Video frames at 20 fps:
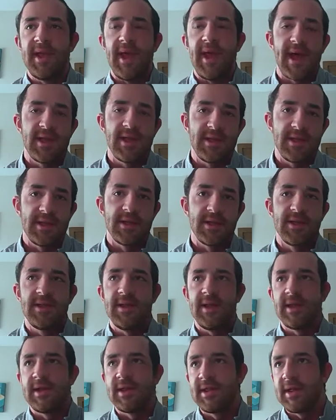acid,
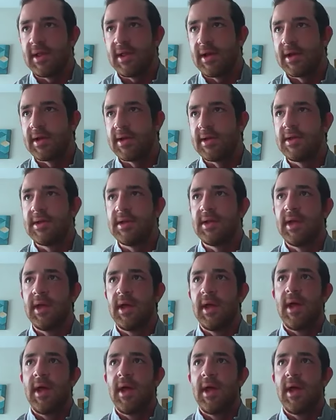sand slugs,